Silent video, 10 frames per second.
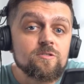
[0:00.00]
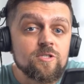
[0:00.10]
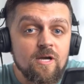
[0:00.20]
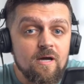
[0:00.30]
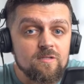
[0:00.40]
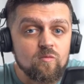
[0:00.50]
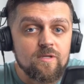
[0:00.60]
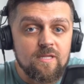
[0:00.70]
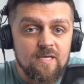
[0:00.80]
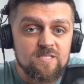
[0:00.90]
chat
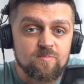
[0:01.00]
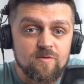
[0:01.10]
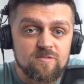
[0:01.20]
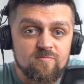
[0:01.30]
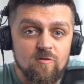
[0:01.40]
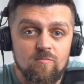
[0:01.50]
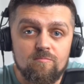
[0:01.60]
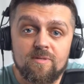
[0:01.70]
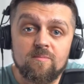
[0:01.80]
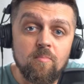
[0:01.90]
with experts from
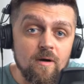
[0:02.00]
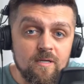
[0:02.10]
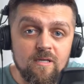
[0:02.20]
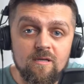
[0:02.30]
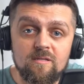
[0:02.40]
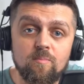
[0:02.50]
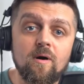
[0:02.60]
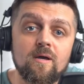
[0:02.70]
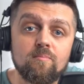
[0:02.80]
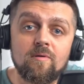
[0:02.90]
Bitbucket,
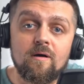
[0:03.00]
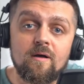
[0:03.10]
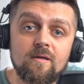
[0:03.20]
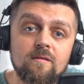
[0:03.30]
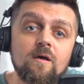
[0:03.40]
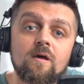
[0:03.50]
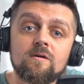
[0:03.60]
Pipeline,